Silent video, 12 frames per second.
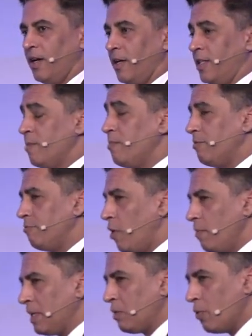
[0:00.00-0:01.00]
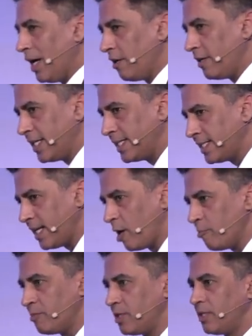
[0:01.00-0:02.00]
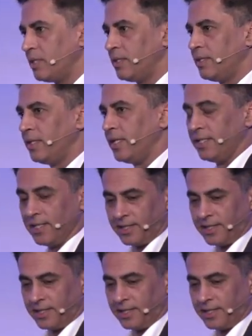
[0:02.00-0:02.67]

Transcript: they're performing well on exams. In this